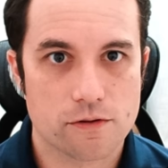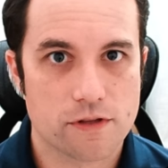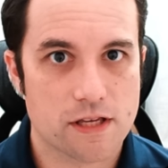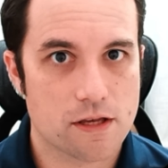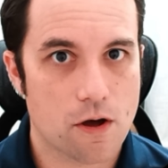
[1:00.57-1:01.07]

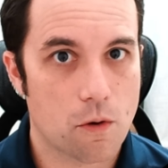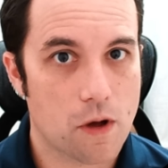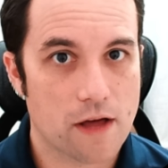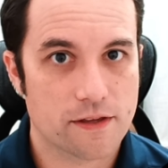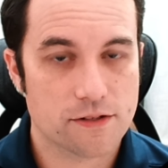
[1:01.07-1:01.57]
the
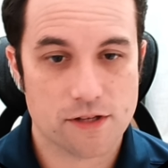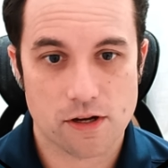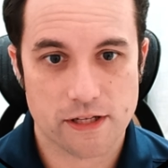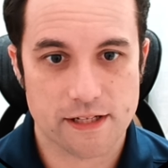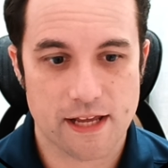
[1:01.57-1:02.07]
OAuth
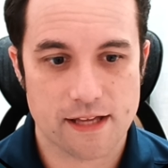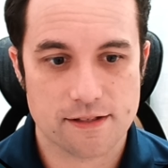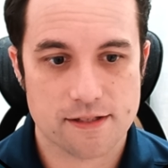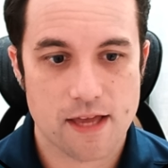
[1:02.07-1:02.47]
song and dance,